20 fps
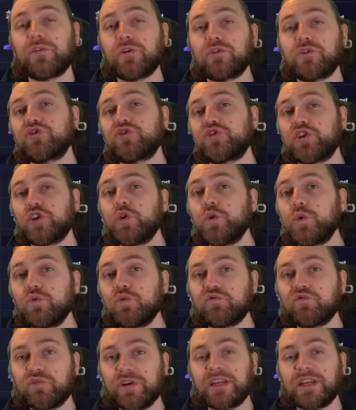those
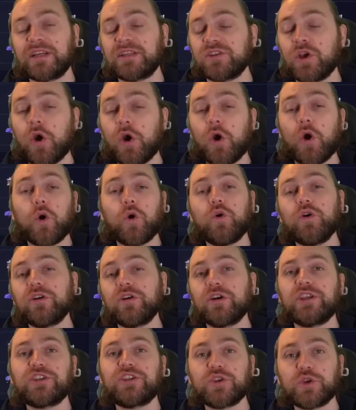two rings, all you
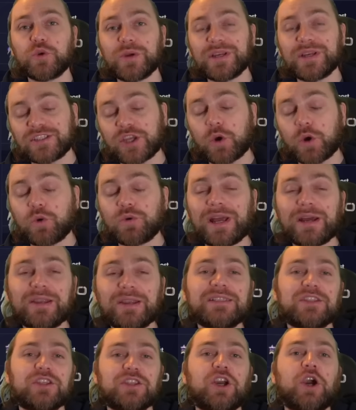got to do is go down
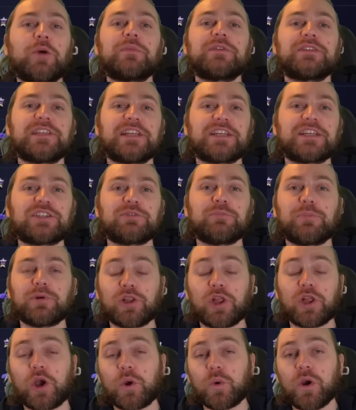into the comment section
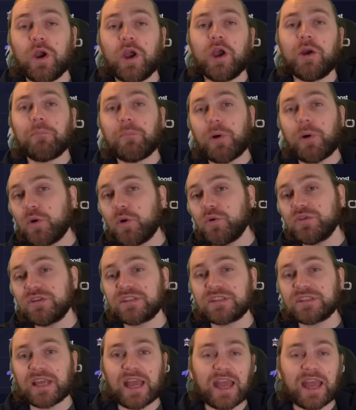below,
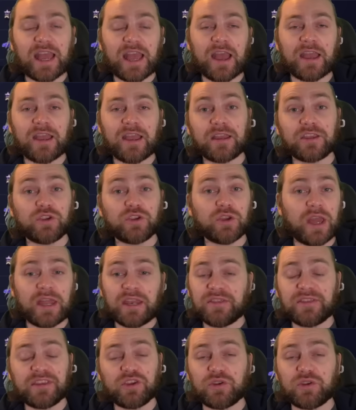post uh,
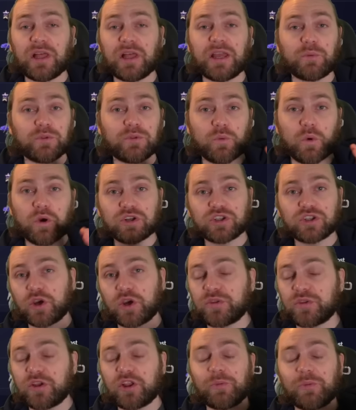anything you like with watch
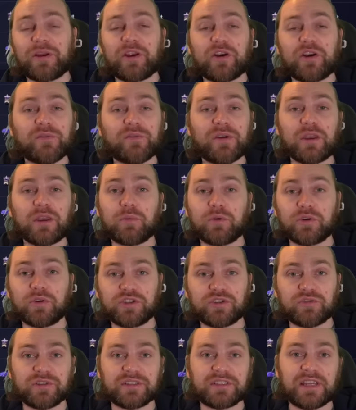code that'll appear at a random point
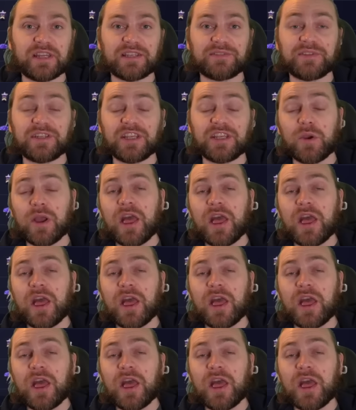during today's video.